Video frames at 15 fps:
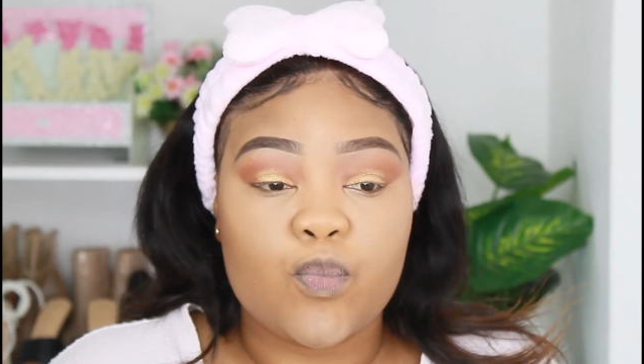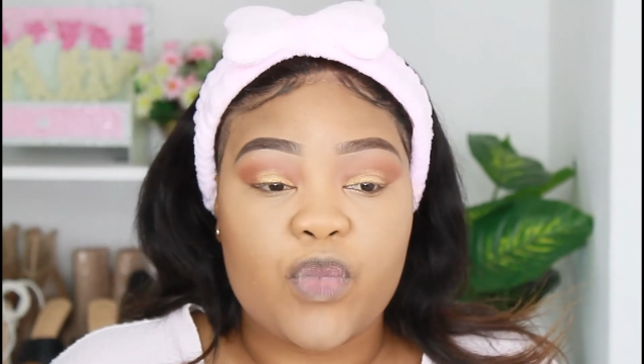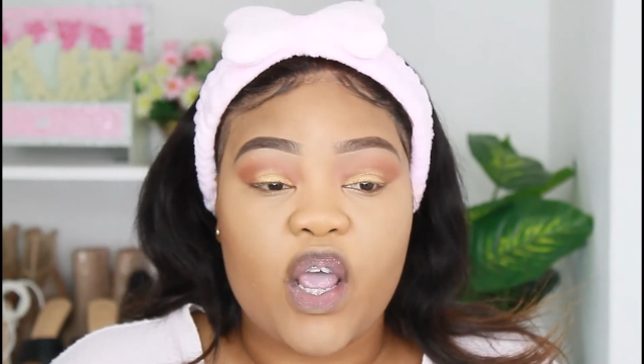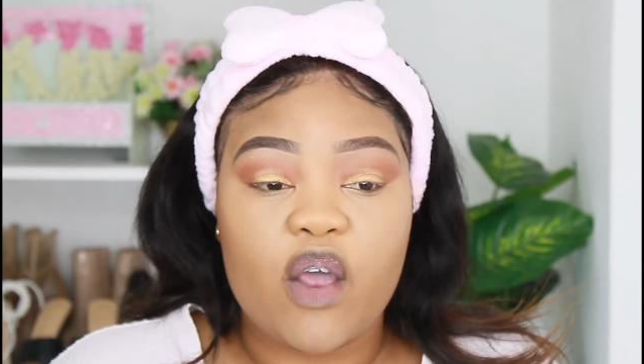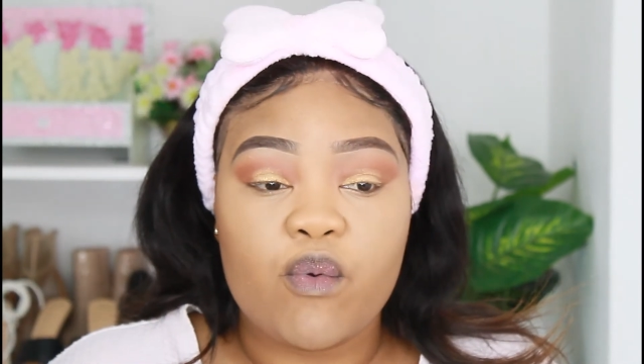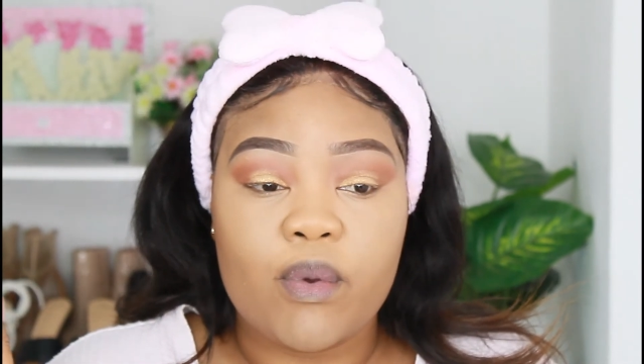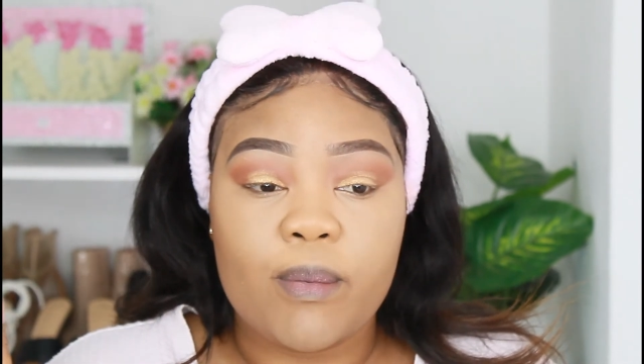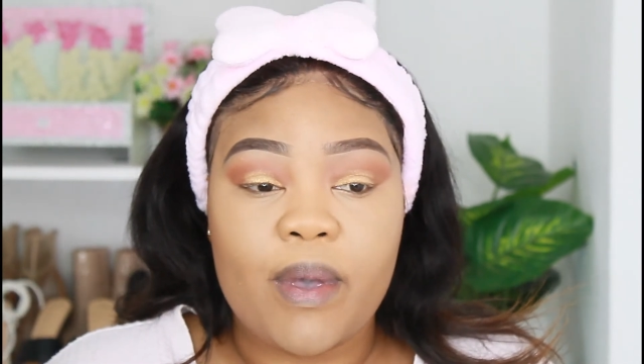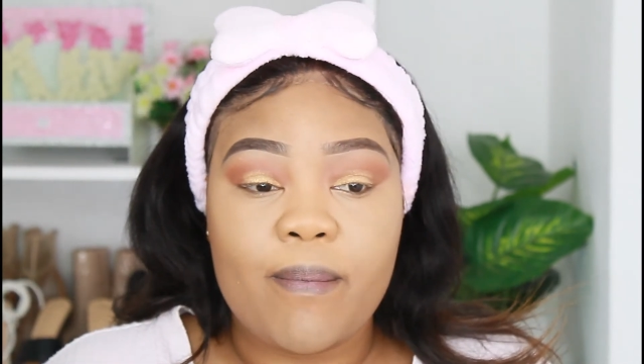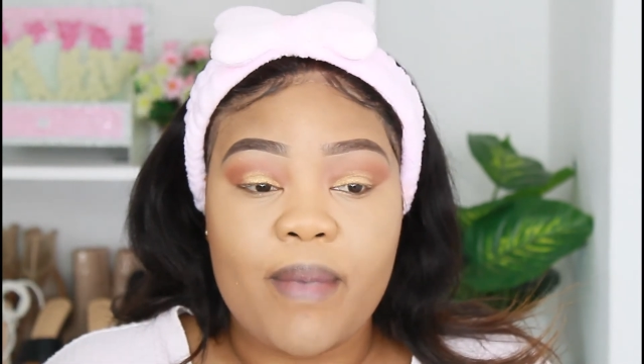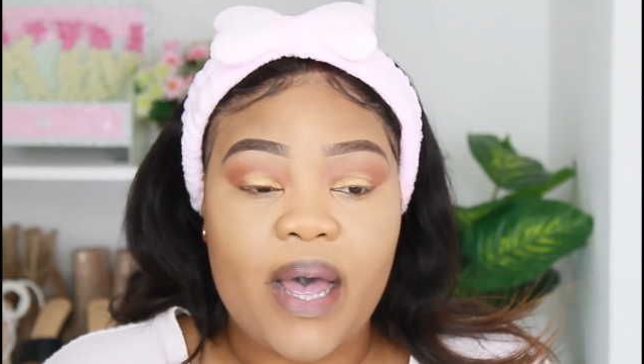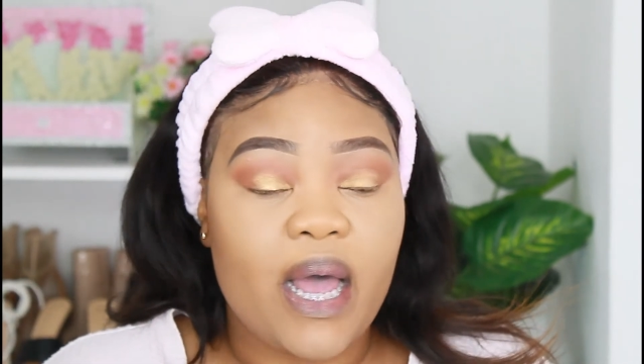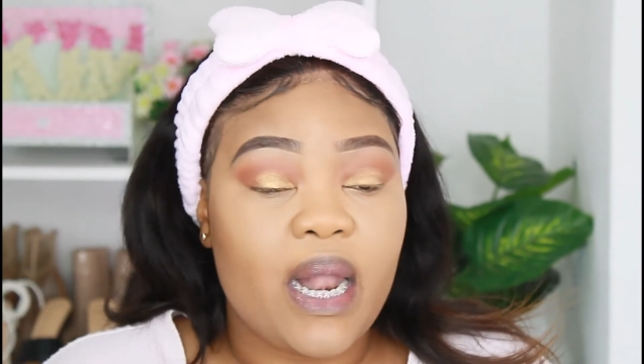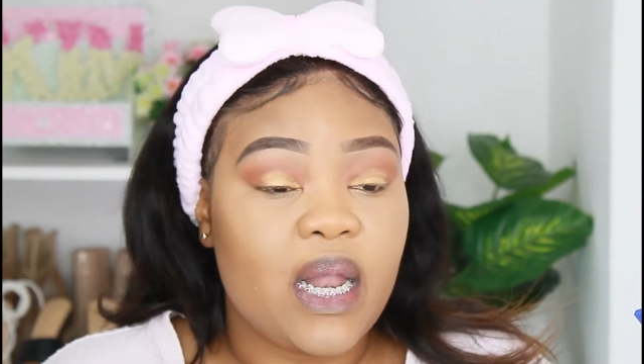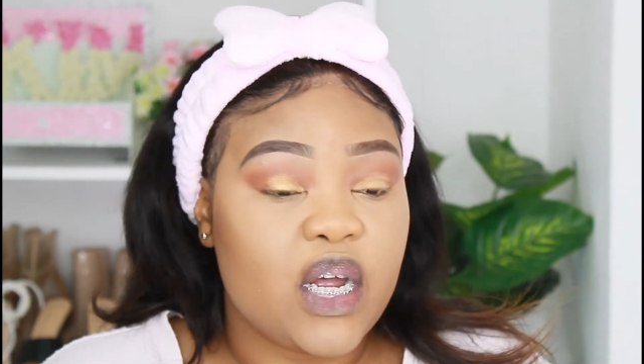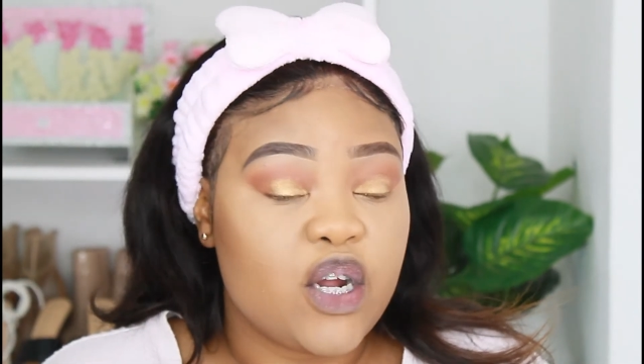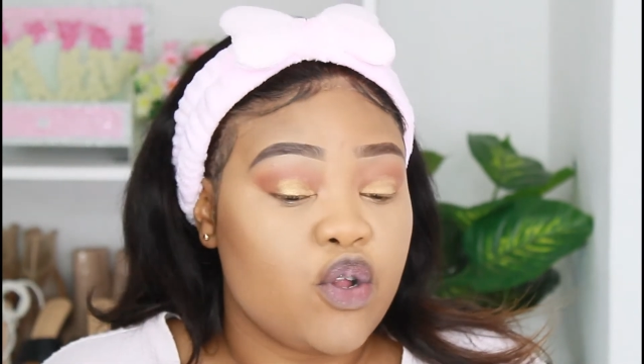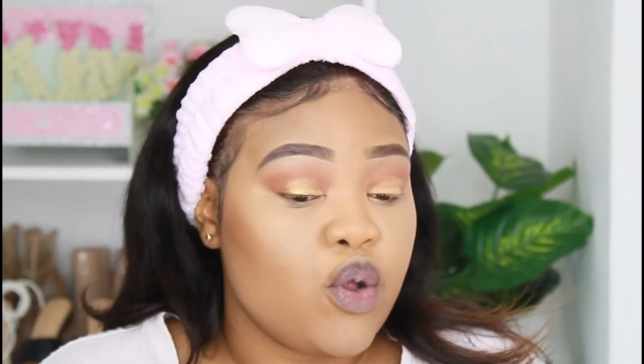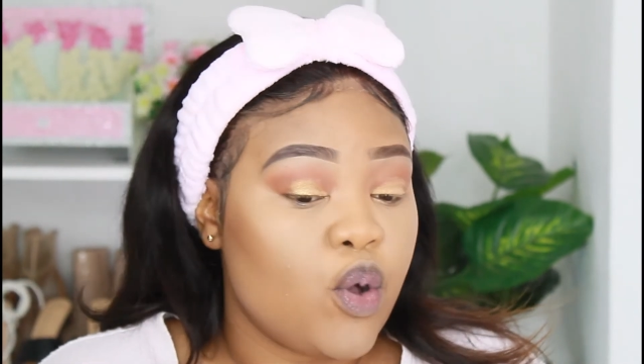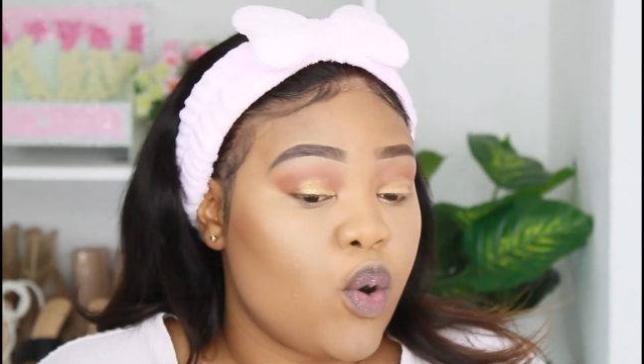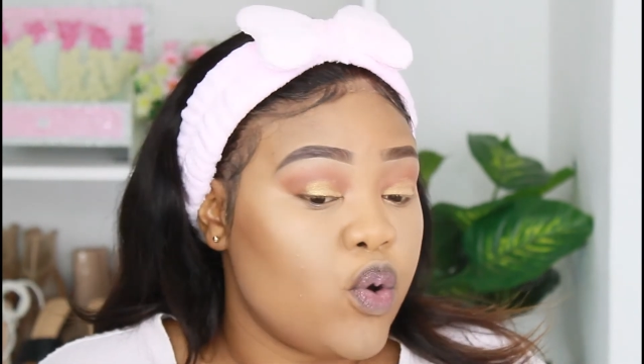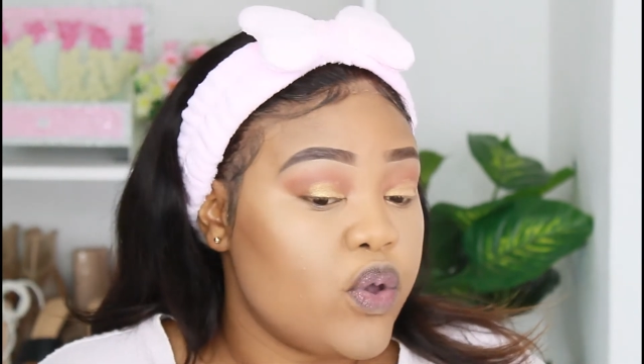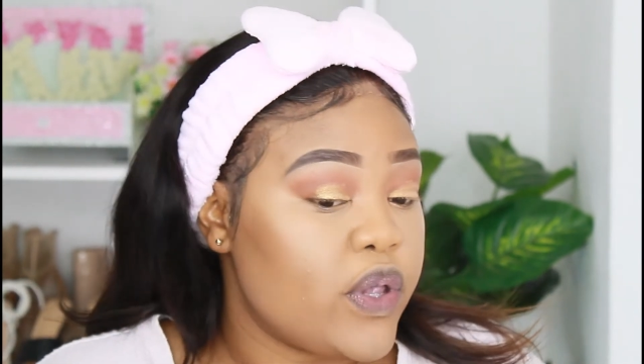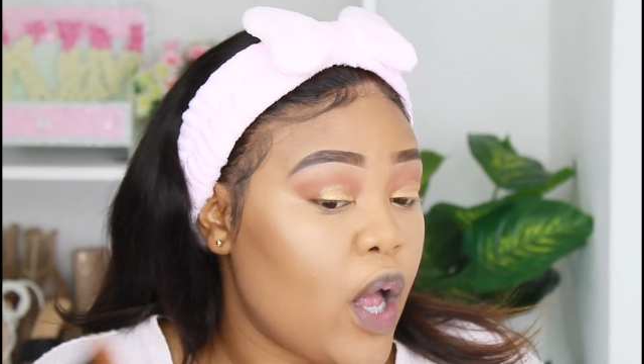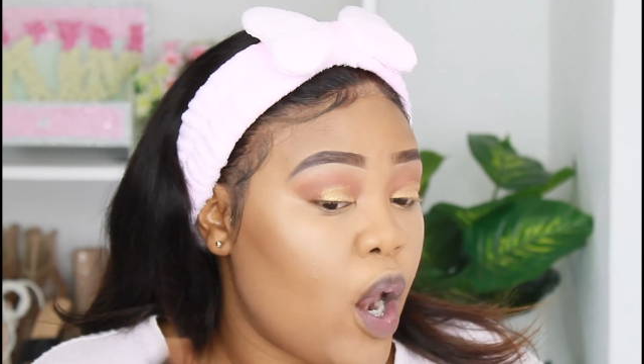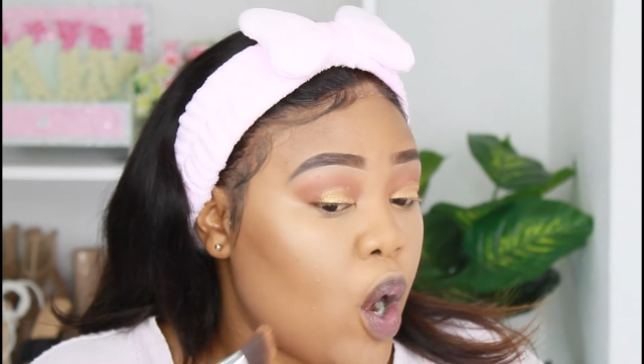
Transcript: And remember, a little goes a